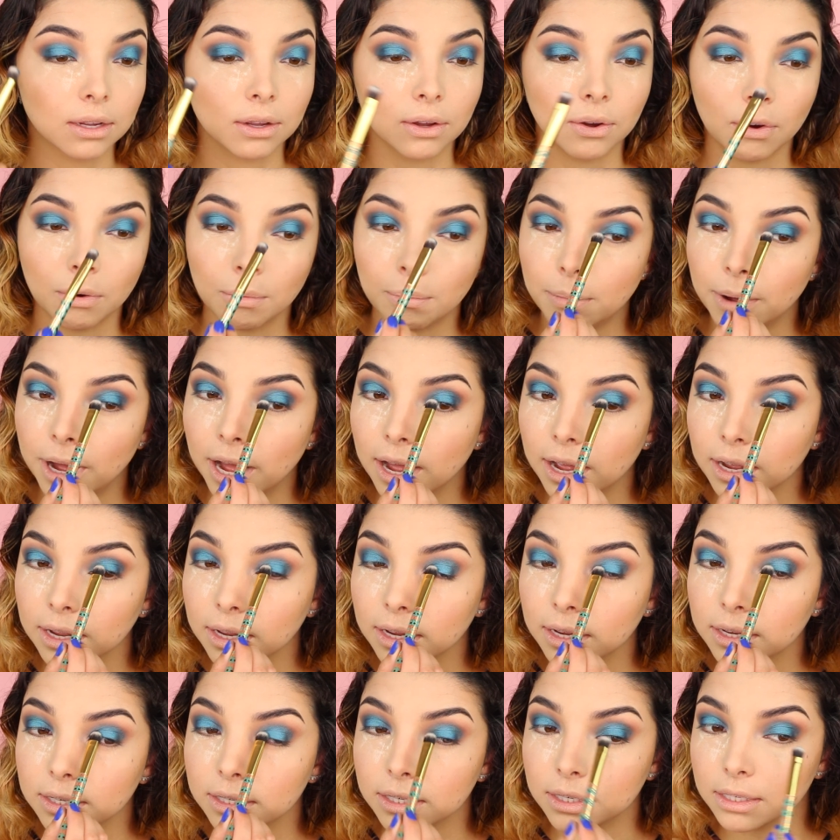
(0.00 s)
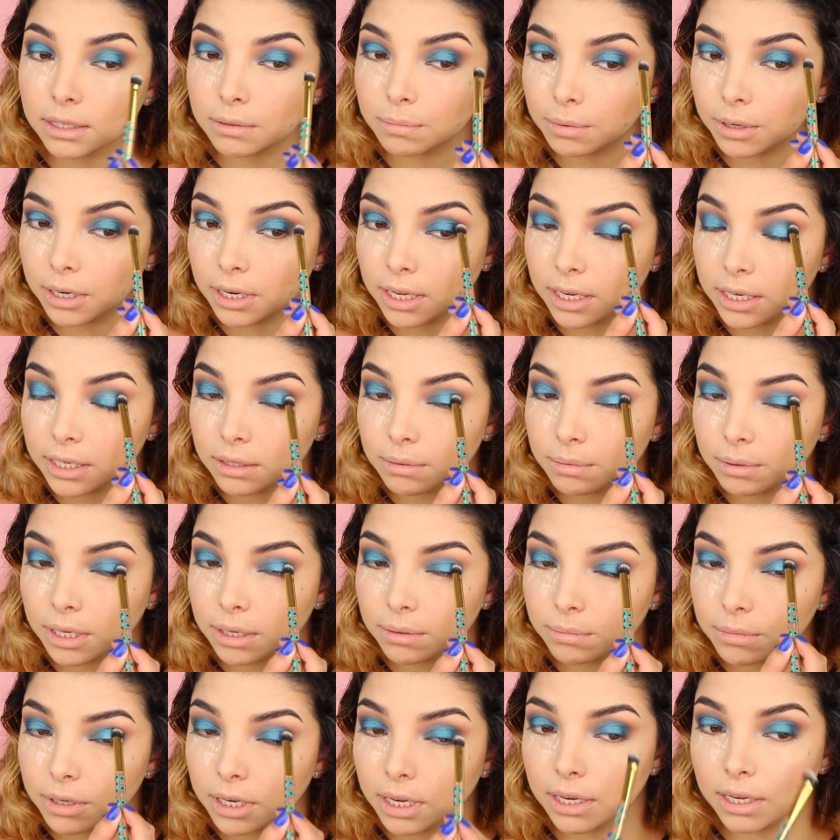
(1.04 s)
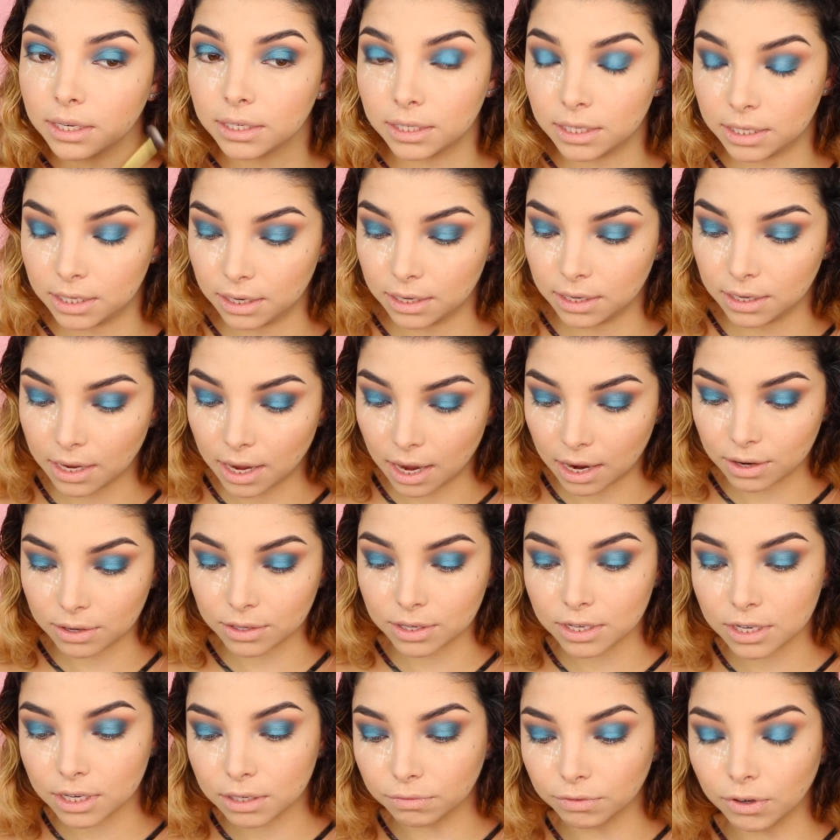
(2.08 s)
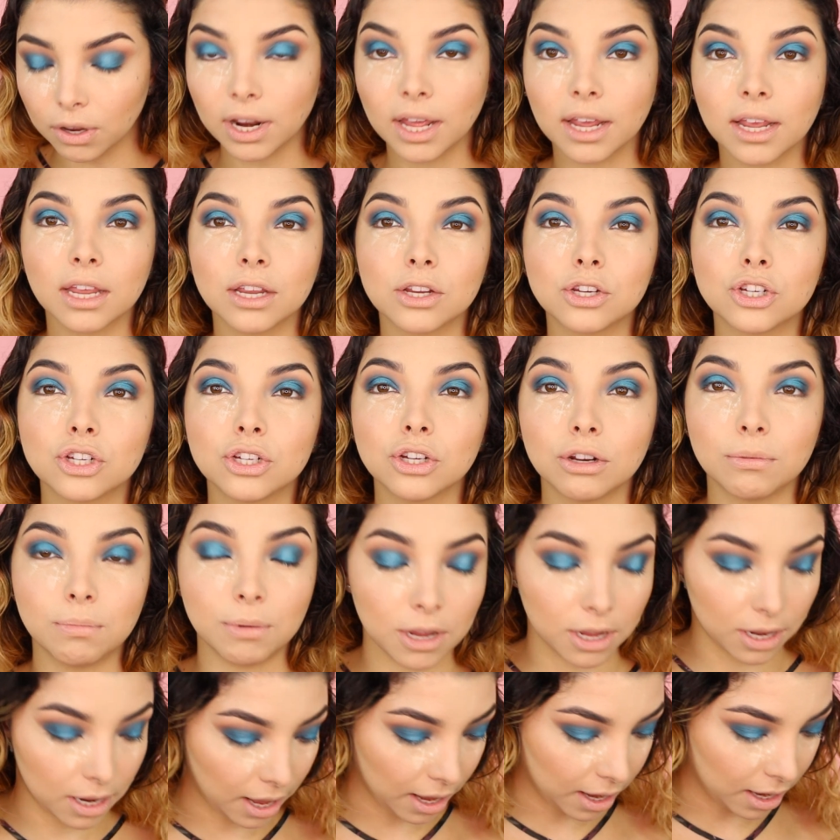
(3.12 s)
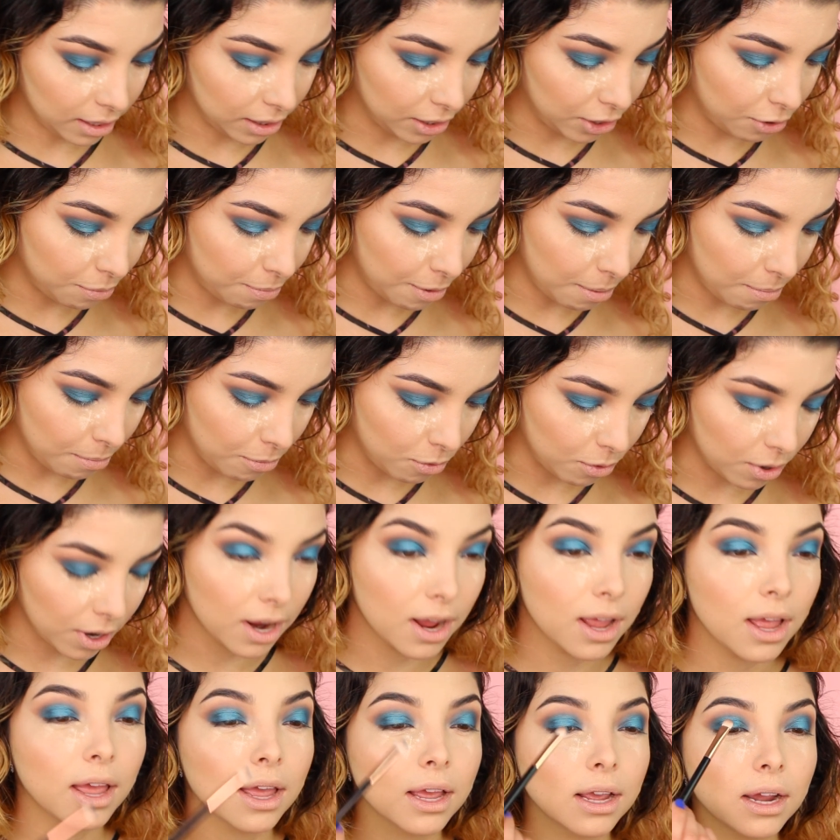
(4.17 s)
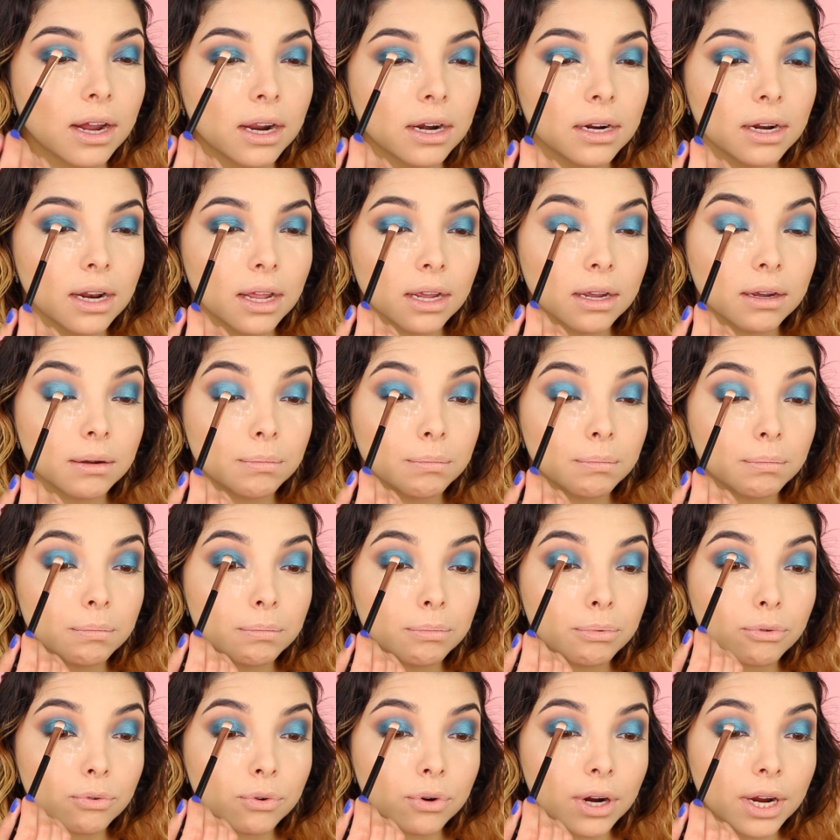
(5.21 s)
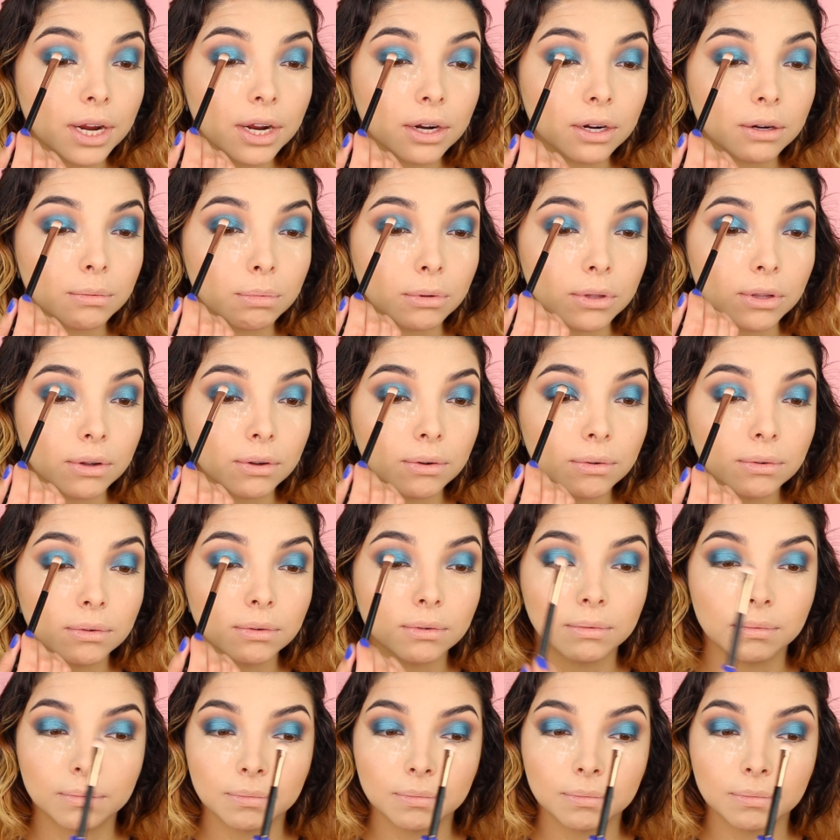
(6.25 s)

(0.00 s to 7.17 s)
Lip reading: Go back and just blend, blend, blend. Yeah, because I just feel like it should be like a little bit more, kind of like brighter blue.